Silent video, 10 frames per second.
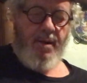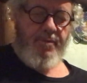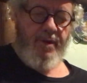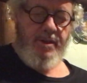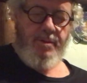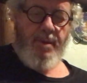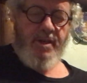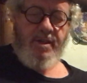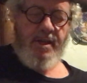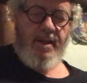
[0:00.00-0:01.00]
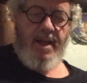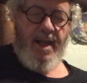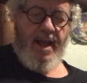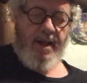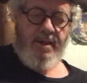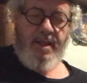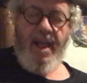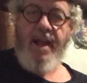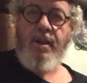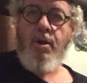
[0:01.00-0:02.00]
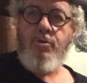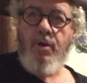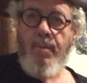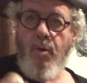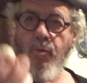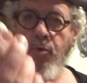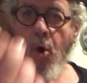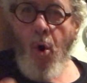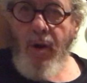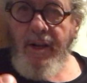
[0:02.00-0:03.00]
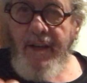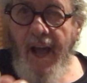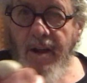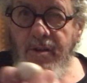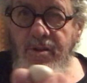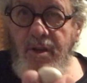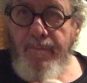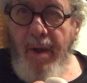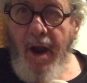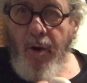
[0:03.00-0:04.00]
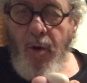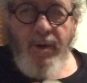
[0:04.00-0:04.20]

French musket, and they had no trouble rolling down the barrel,